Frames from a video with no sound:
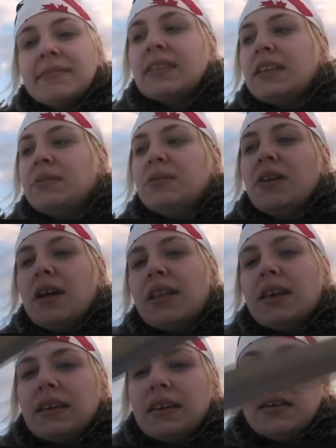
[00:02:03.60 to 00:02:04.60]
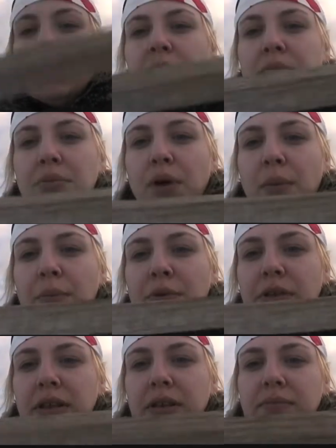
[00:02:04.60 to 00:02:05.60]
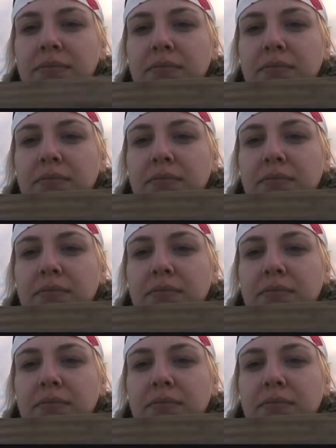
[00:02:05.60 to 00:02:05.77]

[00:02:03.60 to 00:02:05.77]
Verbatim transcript: This one's all like properly